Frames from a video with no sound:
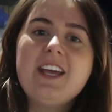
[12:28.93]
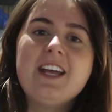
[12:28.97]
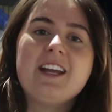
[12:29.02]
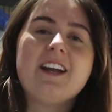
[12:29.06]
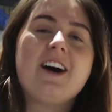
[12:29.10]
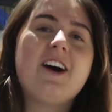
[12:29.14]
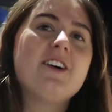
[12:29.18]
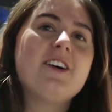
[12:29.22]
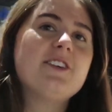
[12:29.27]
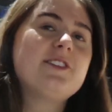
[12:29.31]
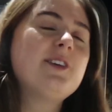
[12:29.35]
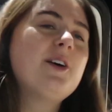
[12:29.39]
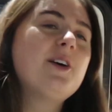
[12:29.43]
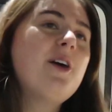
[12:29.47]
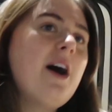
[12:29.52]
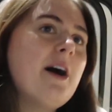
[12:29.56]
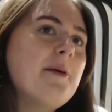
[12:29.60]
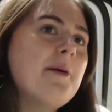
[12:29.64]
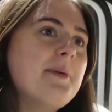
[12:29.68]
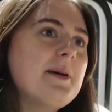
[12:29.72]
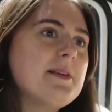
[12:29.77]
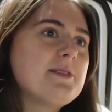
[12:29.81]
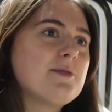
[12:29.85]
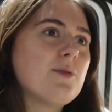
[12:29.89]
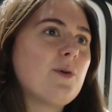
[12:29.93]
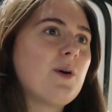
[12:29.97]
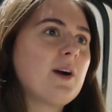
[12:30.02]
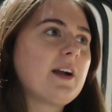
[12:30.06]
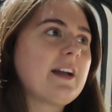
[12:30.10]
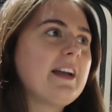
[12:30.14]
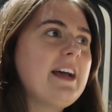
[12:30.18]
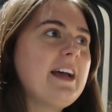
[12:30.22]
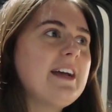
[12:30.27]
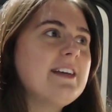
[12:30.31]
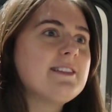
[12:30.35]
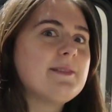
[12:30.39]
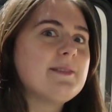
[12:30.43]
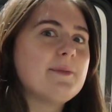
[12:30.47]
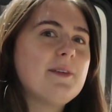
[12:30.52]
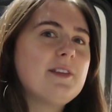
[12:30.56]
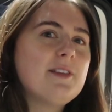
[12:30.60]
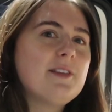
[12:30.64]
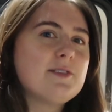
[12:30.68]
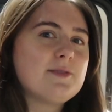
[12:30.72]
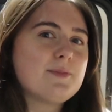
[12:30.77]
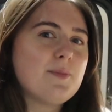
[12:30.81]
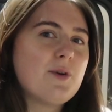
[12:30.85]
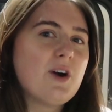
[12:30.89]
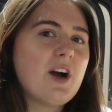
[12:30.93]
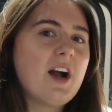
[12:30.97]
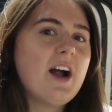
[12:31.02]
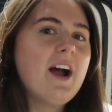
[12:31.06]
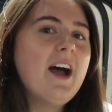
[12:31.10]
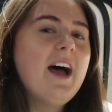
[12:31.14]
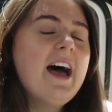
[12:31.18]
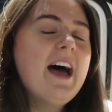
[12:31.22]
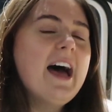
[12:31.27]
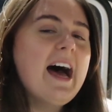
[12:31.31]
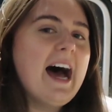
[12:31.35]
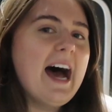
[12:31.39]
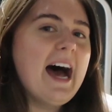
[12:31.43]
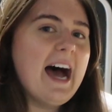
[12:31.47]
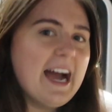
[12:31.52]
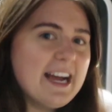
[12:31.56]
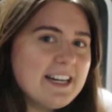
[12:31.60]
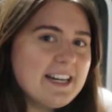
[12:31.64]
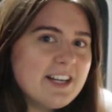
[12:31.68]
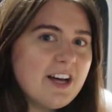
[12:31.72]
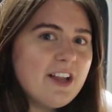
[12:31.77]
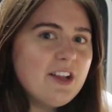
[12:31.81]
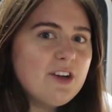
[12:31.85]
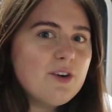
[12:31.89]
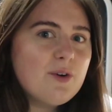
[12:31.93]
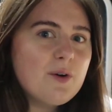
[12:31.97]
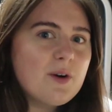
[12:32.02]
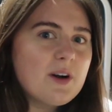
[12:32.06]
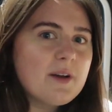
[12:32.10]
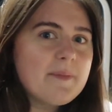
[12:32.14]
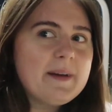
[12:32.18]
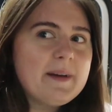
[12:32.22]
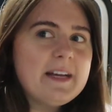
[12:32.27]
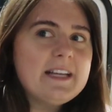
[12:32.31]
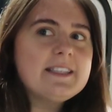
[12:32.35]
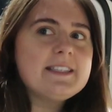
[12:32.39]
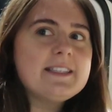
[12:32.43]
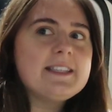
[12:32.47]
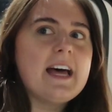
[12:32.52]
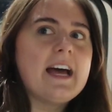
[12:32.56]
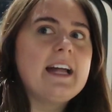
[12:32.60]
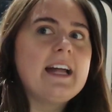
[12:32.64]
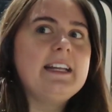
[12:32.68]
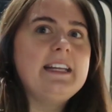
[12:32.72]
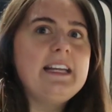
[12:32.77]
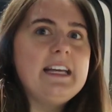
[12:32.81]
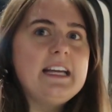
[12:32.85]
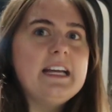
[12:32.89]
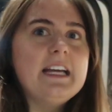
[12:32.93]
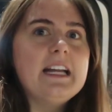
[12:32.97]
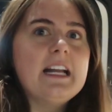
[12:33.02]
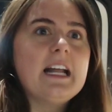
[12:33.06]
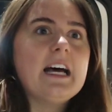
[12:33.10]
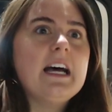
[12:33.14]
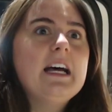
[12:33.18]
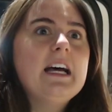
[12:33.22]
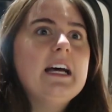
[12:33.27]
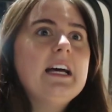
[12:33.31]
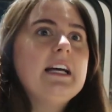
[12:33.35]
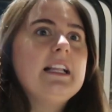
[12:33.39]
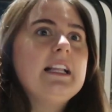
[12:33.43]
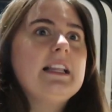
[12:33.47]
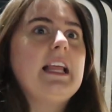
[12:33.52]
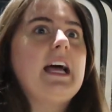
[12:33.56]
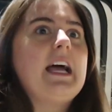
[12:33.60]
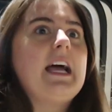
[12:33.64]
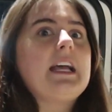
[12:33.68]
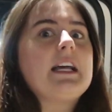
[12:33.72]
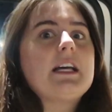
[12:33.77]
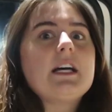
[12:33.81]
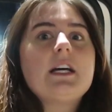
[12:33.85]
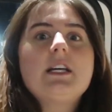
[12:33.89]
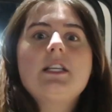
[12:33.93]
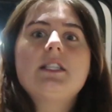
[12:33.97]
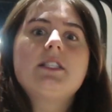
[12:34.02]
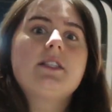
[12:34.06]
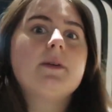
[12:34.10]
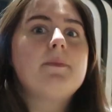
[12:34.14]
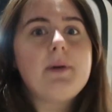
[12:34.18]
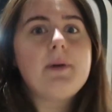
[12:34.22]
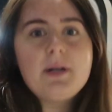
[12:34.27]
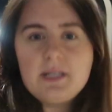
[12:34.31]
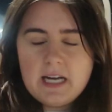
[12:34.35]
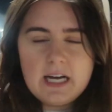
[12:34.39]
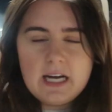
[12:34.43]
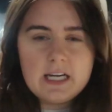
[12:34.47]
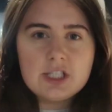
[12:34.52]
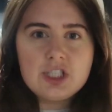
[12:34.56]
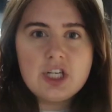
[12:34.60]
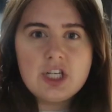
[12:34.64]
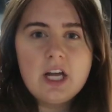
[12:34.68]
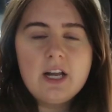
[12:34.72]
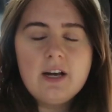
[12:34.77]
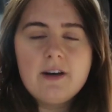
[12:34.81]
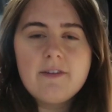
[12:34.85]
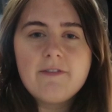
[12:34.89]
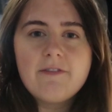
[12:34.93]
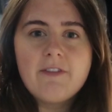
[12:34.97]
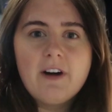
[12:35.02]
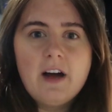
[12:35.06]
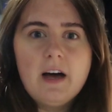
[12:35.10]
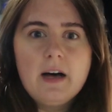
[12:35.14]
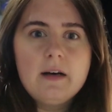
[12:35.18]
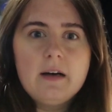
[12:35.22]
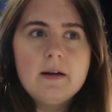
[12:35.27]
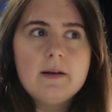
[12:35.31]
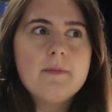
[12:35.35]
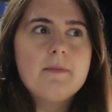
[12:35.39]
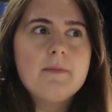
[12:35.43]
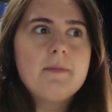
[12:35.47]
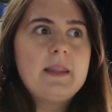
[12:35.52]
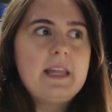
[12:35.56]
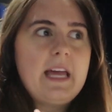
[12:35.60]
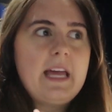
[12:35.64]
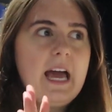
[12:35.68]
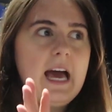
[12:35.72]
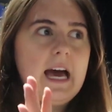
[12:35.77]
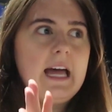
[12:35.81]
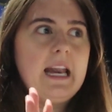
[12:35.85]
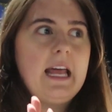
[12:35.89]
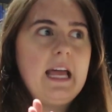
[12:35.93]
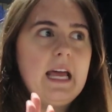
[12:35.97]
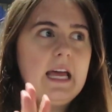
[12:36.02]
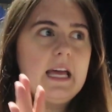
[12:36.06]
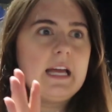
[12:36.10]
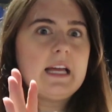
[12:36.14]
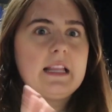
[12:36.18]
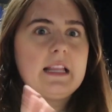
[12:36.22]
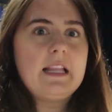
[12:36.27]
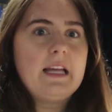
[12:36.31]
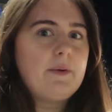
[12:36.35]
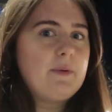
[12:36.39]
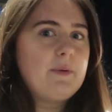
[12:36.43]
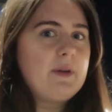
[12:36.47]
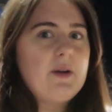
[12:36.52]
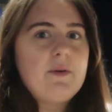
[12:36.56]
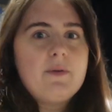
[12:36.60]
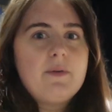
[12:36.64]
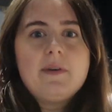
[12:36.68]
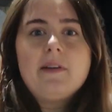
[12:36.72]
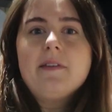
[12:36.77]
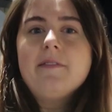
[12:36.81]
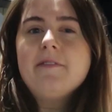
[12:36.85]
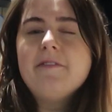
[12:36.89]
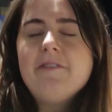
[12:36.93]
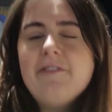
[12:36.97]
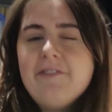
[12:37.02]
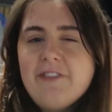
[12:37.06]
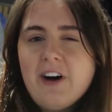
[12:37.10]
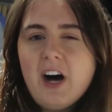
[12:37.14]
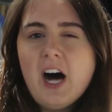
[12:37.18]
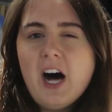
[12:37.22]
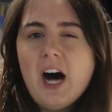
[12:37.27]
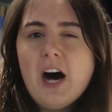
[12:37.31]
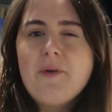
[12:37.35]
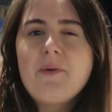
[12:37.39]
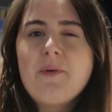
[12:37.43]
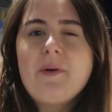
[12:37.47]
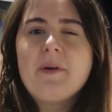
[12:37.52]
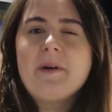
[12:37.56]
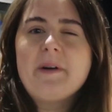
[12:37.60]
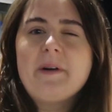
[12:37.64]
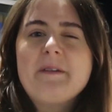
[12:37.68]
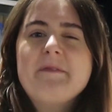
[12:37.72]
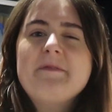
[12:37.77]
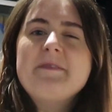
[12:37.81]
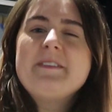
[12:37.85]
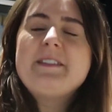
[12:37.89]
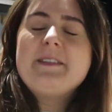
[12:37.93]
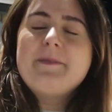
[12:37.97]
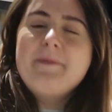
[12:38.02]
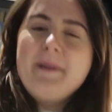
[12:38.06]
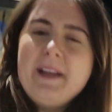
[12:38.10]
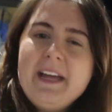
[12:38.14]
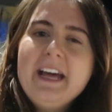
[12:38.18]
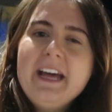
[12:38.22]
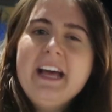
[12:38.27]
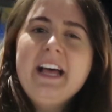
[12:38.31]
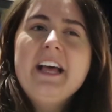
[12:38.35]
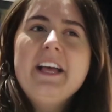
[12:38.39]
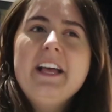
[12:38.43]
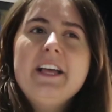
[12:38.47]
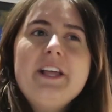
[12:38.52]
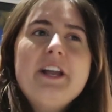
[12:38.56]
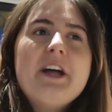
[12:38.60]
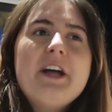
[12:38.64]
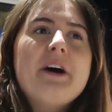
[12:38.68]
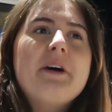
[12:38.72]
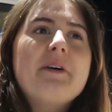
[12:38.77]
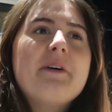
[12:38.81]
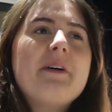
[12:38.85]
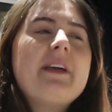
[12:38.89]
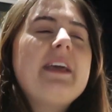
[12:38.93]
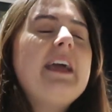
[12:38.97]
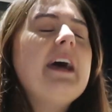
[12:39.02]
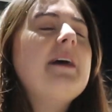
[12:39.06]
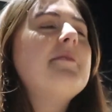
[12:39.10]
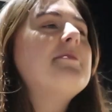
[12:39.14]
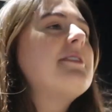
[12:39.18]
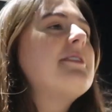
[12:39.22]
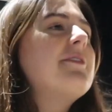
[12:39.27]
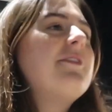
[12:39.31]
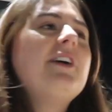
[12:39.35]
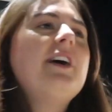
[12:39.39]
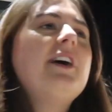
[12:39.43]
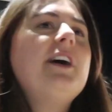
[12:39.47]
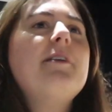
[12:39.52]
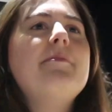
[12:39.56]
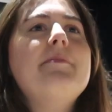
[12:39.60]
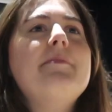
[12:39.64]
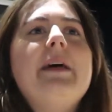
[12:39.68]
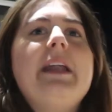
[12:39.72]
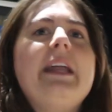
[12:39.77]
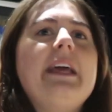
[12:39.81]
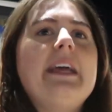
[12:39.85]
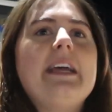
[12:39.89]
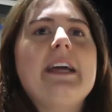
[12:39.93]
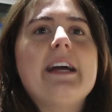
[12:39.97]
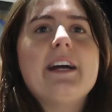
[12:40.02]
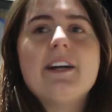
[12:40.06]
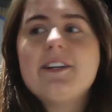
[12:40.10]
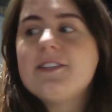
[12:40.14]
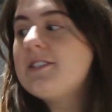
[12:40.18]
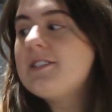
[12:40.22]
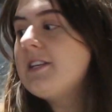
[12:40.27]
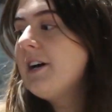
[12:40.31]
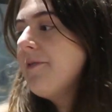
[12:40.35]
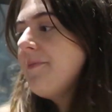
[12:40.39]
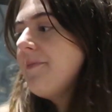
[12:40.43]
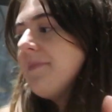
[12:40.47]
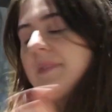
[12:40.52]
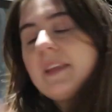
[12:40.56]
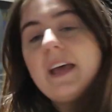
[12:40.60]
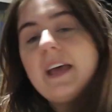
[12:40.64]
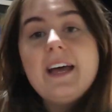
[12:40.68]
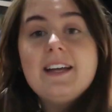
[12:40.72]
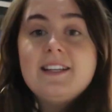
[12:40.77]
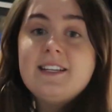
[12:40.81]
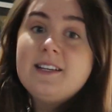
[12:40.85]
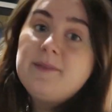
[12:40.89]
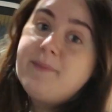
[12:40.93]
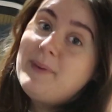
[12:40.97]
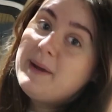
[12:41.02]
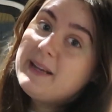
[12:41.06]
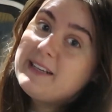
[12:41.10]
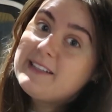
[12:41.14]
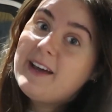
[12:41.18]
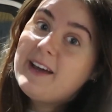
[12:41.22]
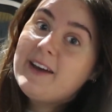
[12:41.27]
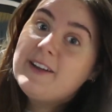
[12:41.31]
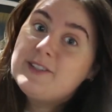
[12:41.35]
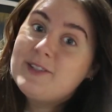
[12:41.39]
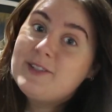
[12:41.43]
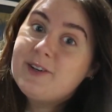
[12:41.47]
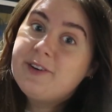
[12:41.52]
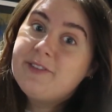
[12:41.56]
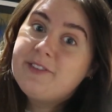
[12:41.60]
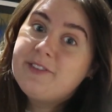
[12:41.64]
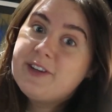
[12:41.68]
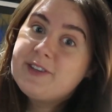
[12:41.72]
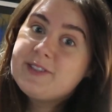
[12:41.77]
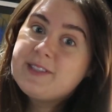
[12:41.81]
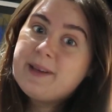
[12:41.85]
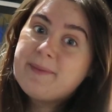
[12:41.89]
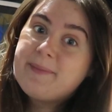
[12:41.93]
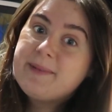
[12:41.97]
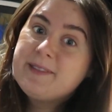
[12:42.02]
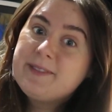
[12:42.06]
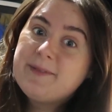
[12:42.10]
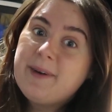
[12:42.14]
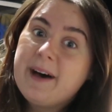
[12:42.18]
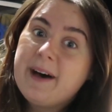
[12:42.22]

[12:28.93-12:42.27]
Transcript: and also help us organize some of those more high dollar ornaments that need like some protection from the attic. Like we don't want them to fall, we don't want them to be, you know, kept for many years. So I did pick 2 of those up as